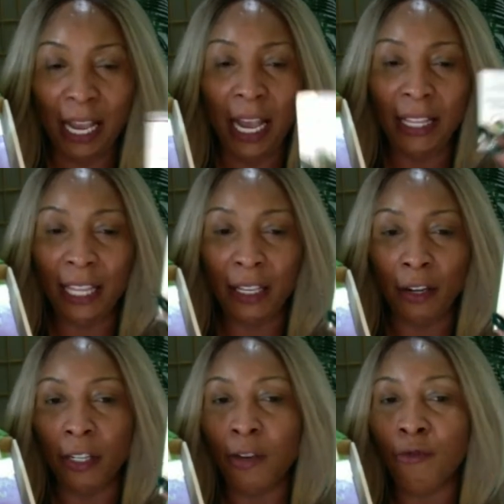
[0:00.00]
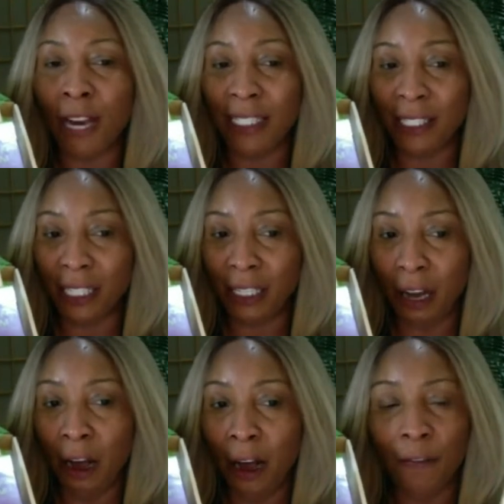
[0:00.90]
And then you're going to rinse it
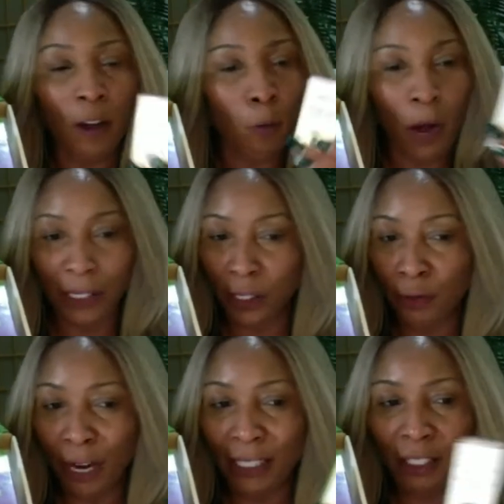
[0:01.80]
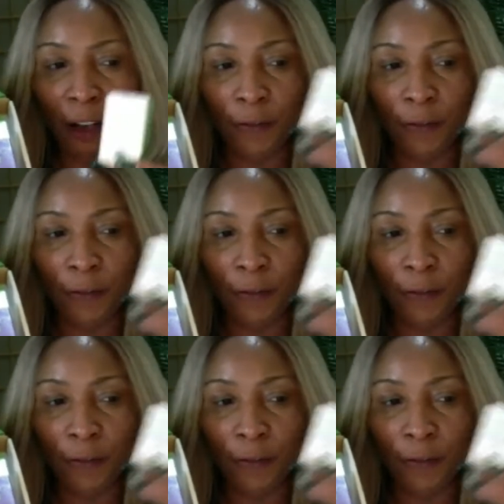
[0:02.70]
off. Once you rinse off,